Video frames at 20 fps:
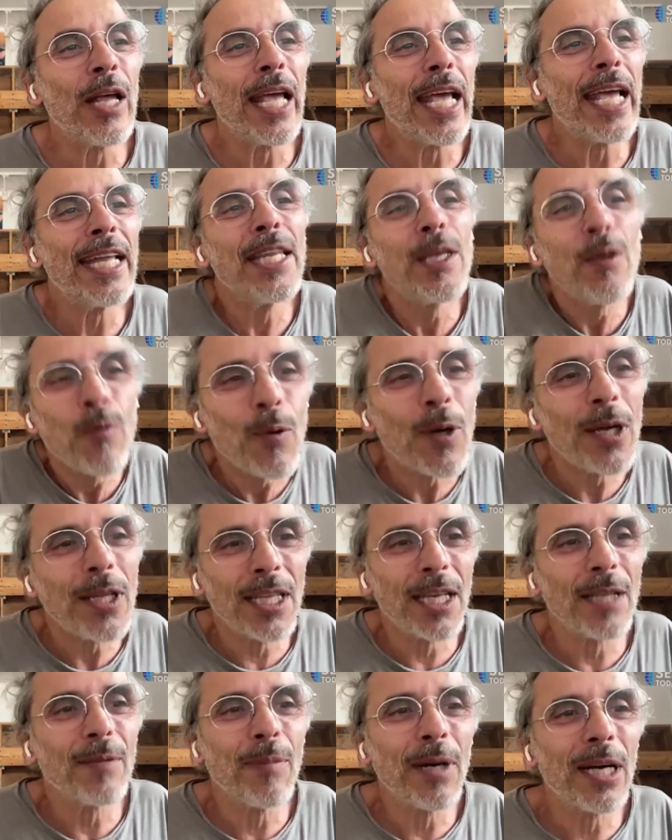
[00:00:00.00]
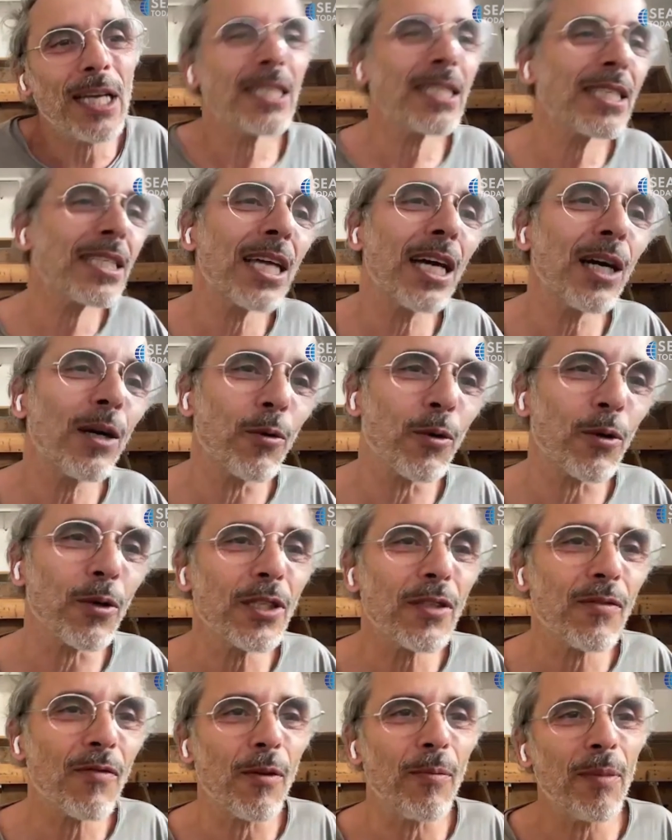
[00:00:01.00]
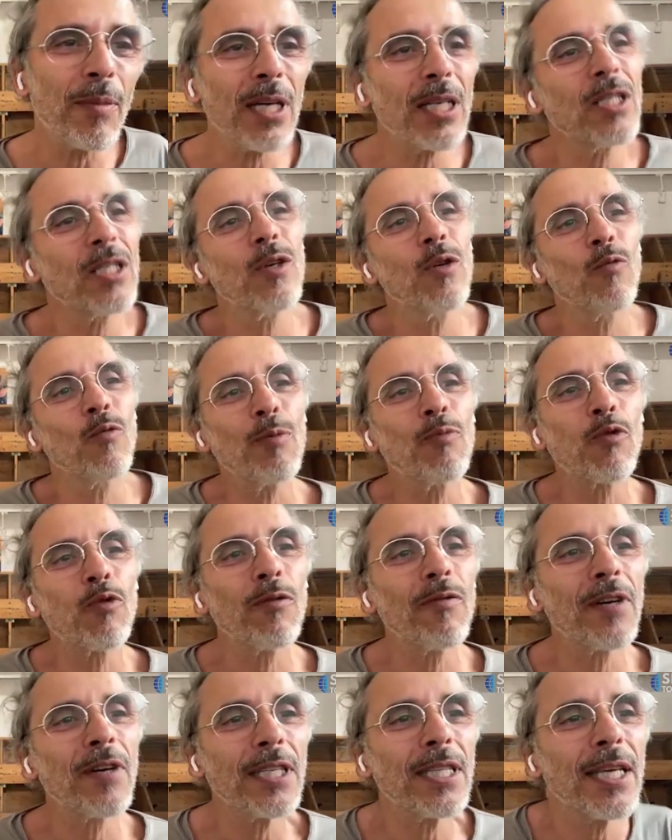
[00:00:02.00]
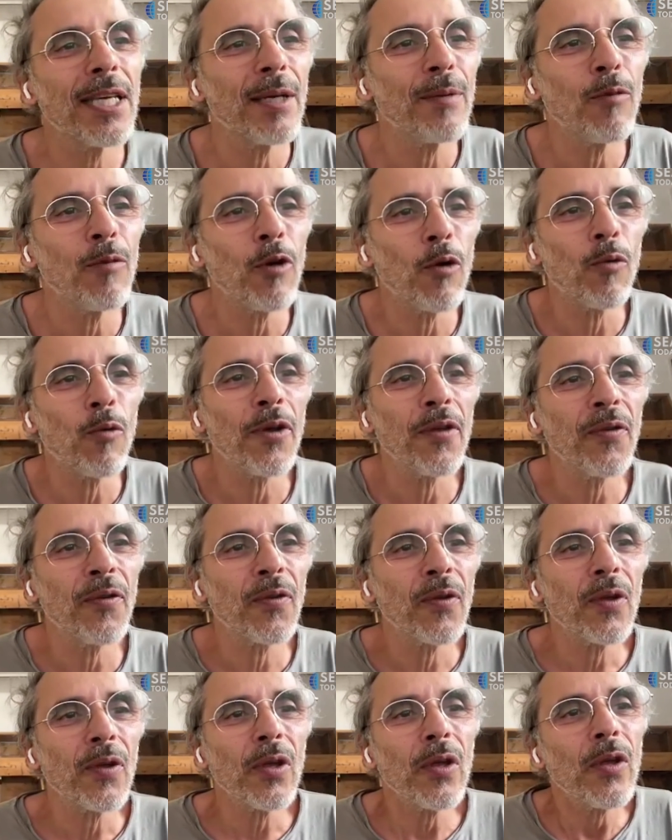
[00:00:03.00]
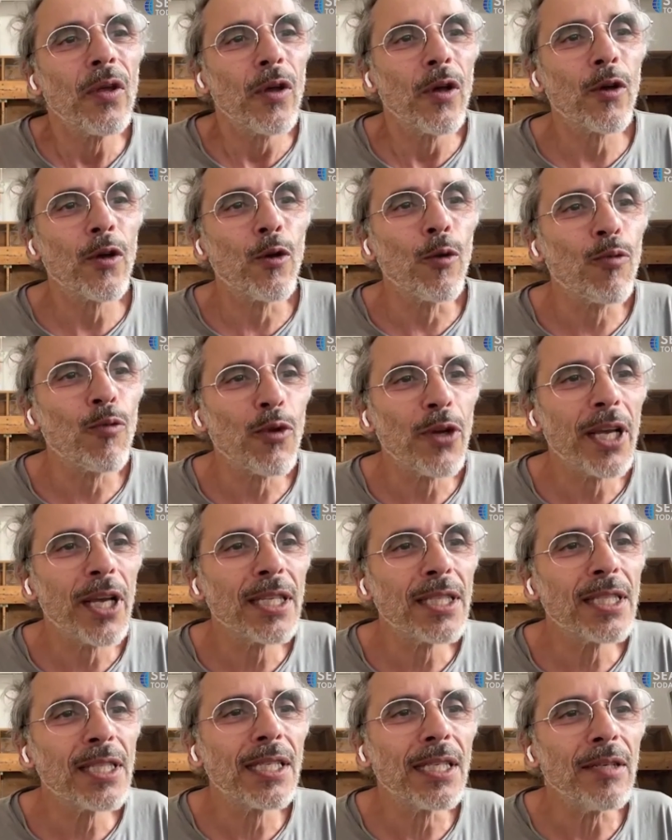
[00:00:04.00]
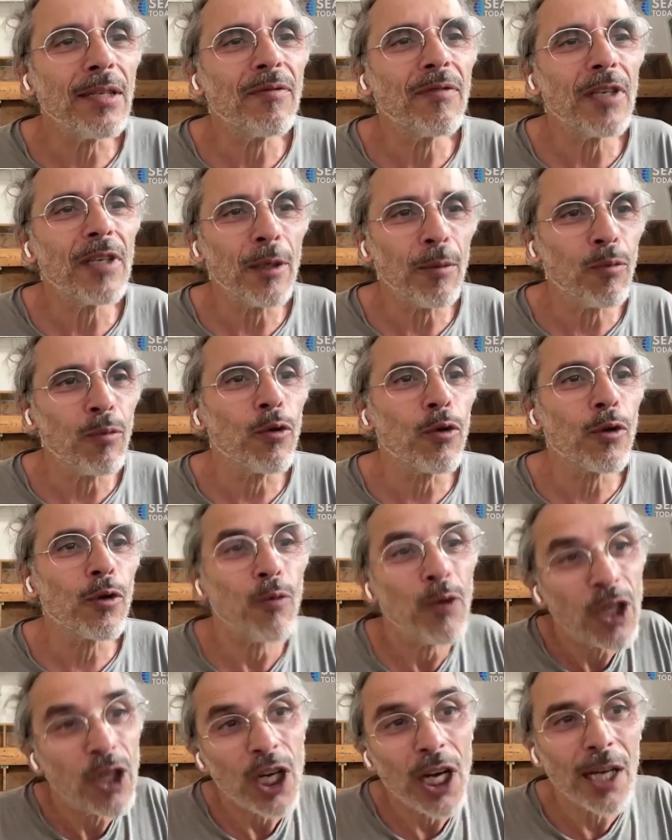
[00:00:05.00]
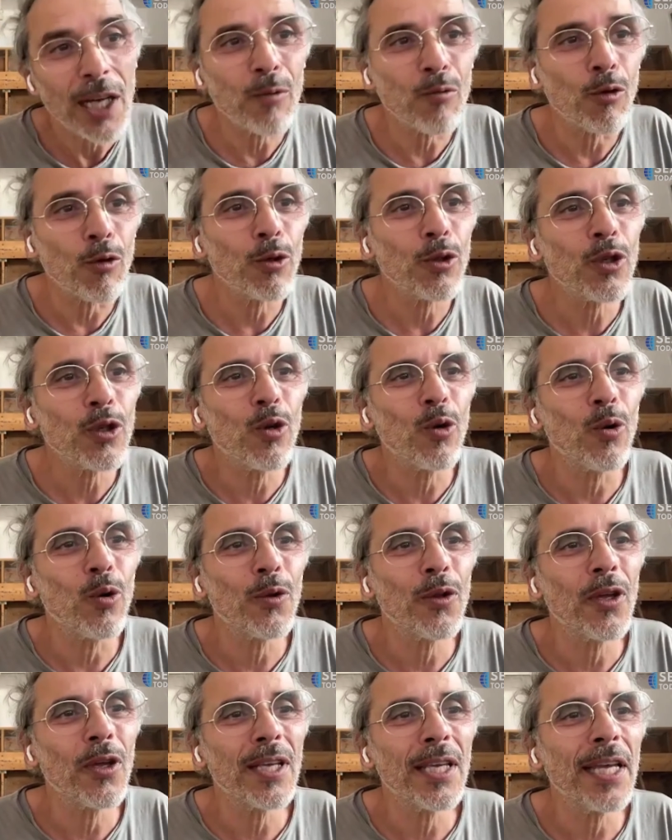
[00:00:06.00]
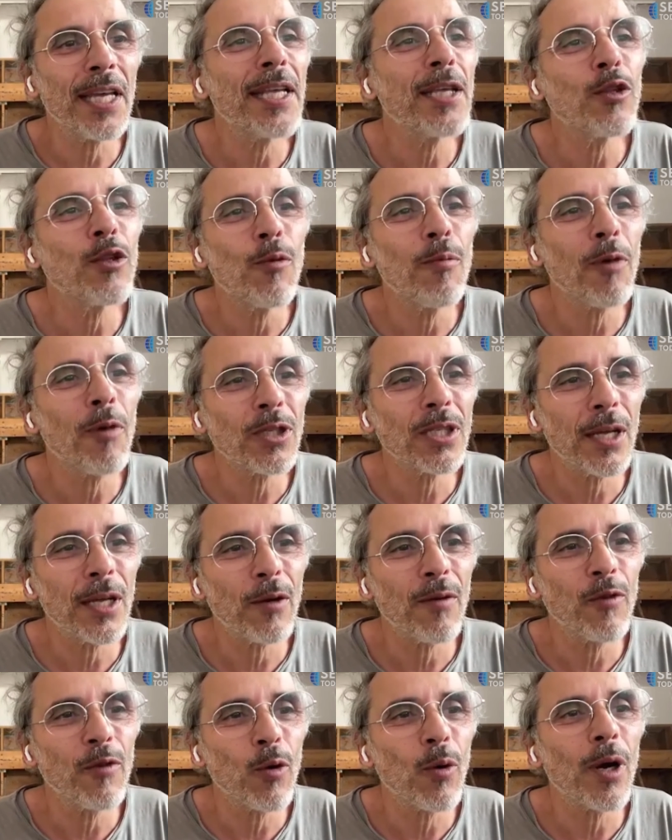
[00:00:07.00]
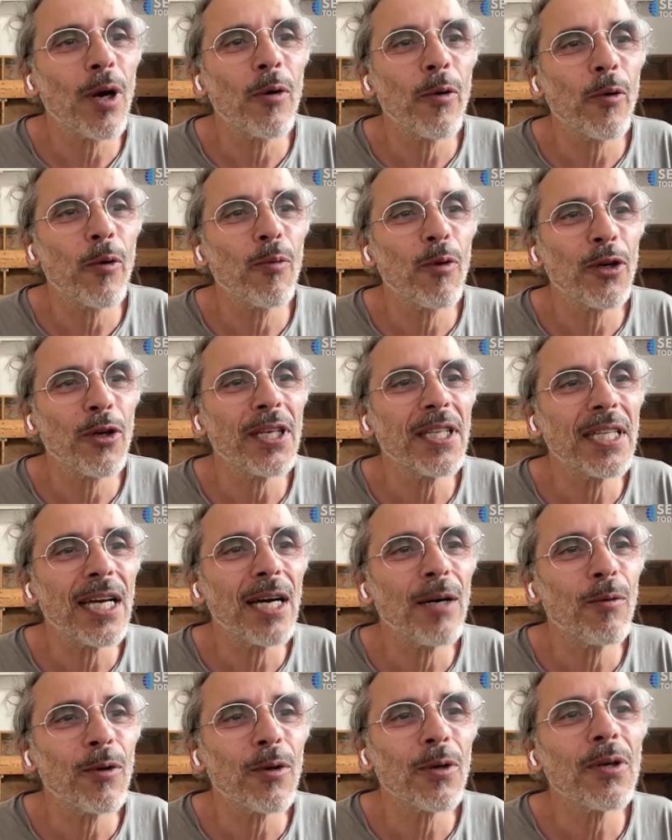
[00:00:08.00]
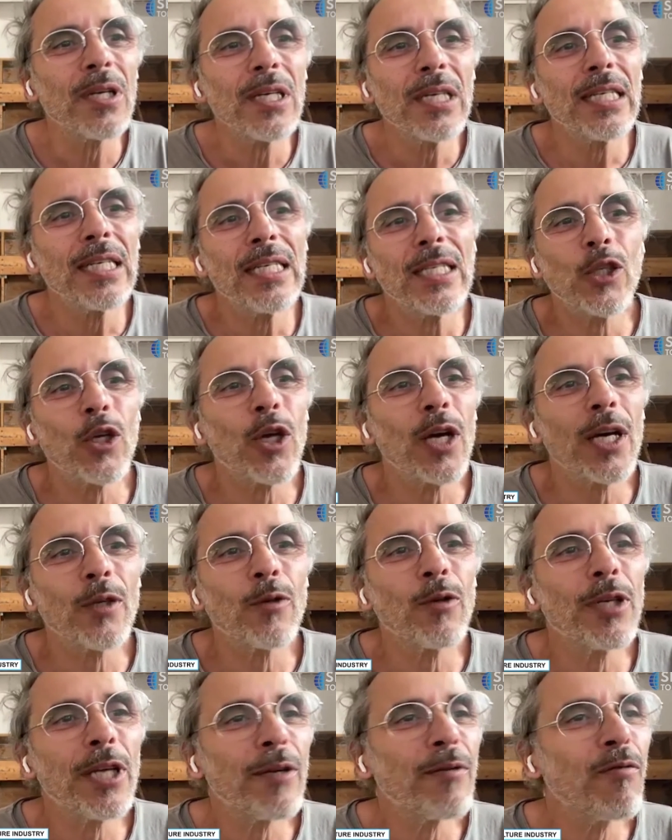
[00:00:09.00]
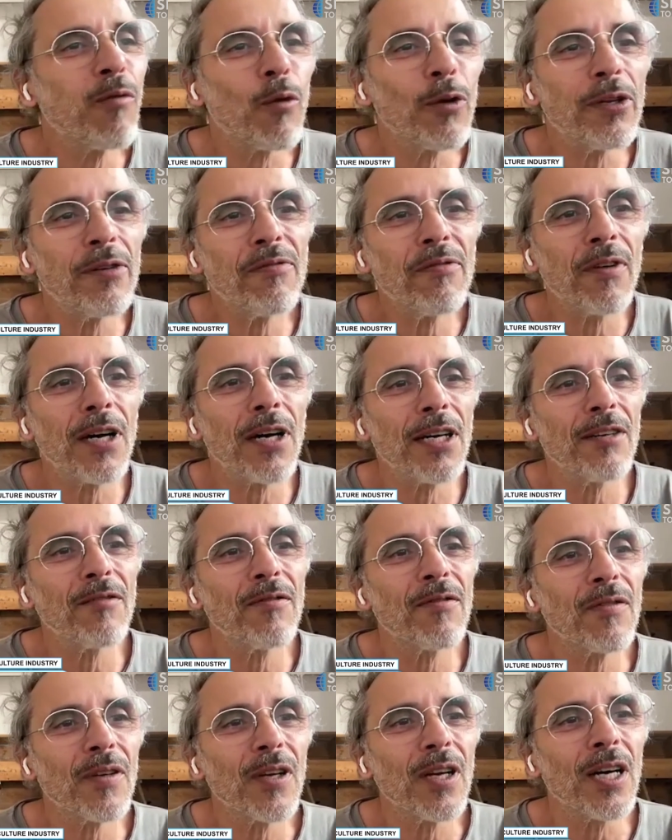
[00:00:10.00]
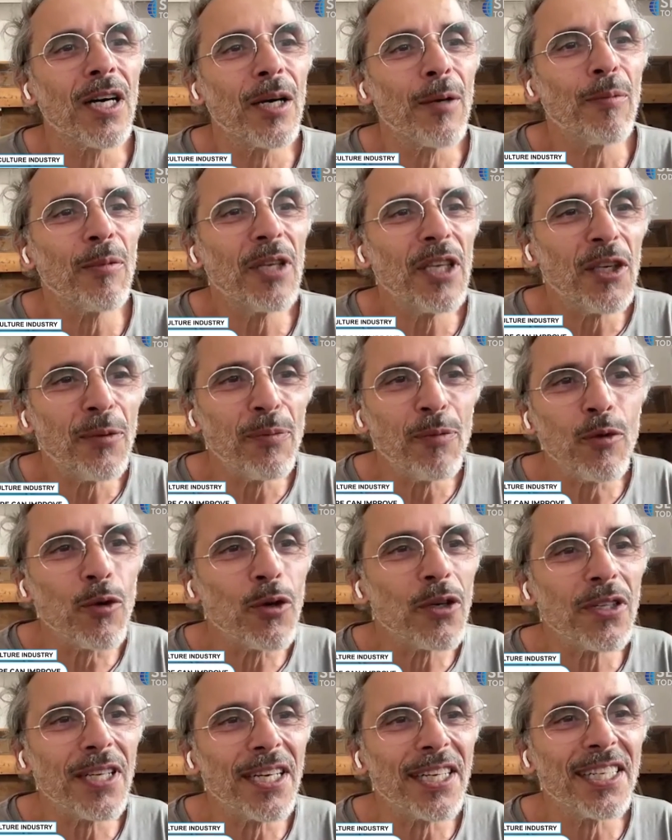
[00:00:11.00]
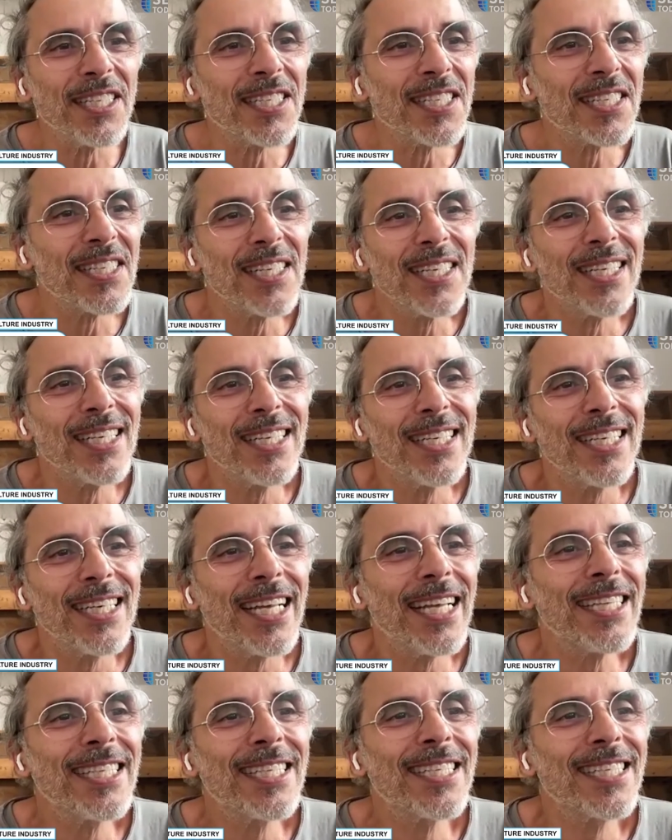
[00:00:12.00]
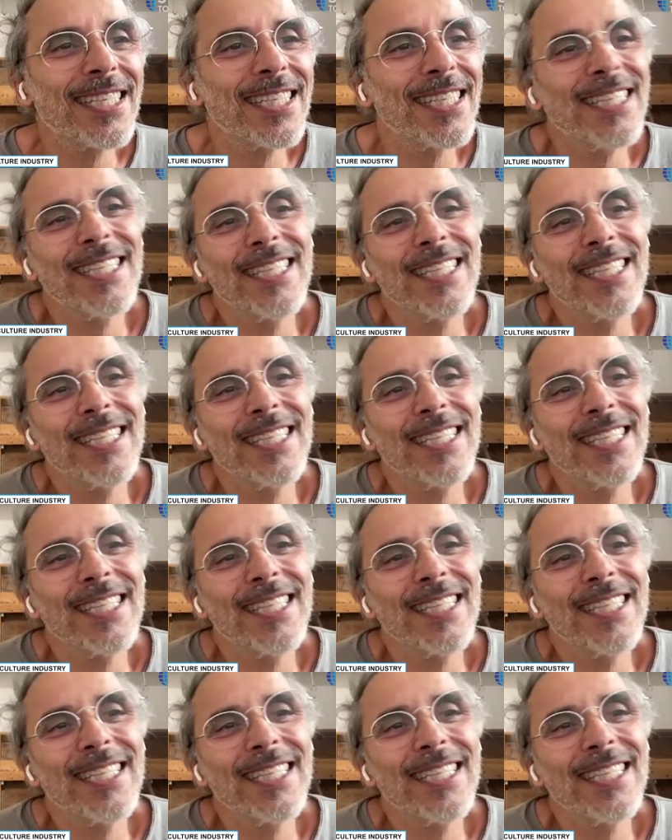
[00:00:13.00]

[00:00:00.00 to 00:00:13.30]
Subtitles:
anyone that buys towers from us, we provide them with a comprehensive ebook, which I wrote, called Getting the Most Out of Your Aeroponic Tower. It's a 145 ebook that is, it's